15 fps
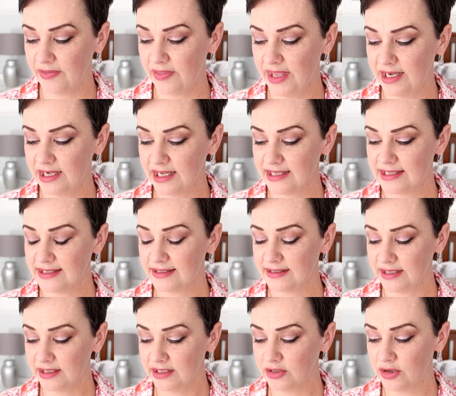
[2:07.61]
Then, a
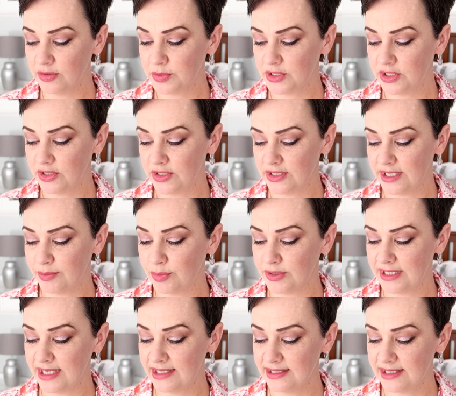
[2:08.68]
stunning opportunity
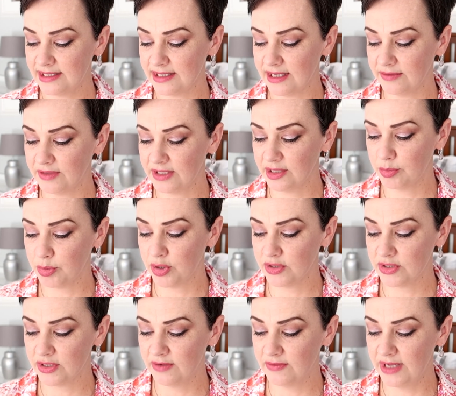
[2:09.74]
presents itself in the
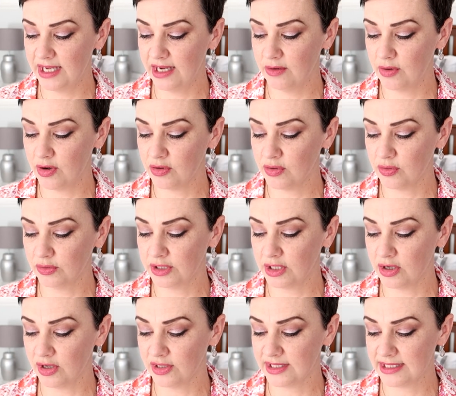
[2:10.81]
person of a hero called the
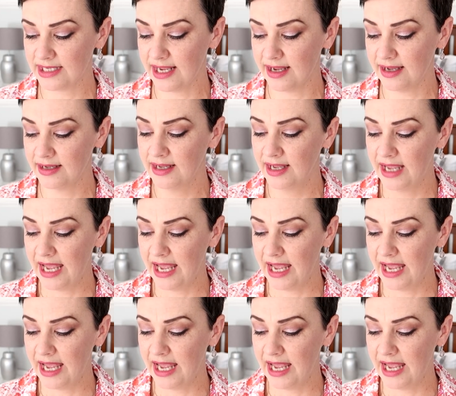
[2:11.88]
Godslayer